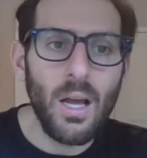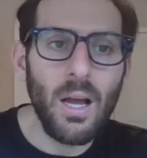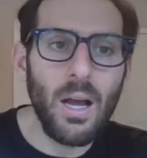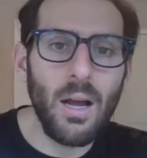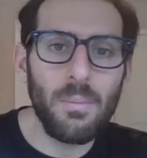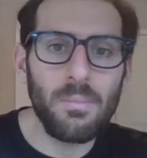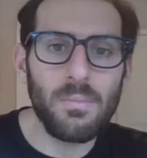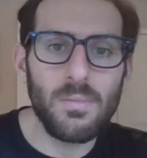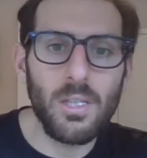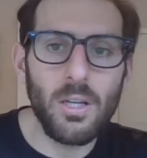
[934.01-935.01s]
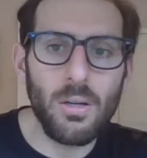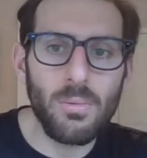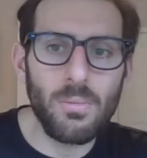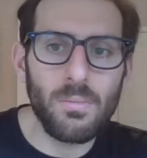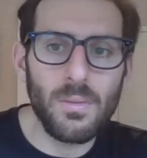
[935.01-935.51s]
Um, you
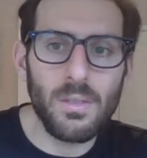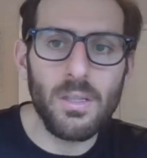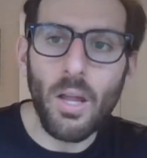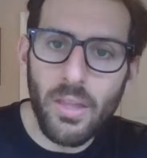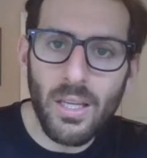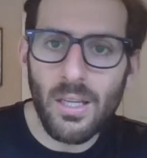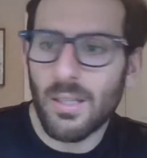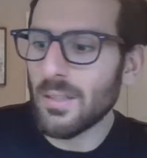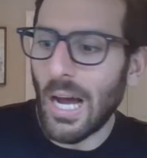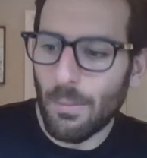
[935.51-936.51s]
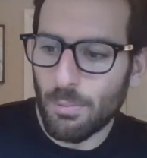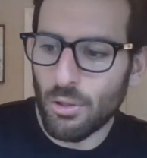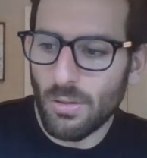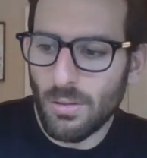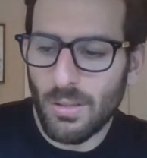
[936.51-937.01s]
know, nothing is optional.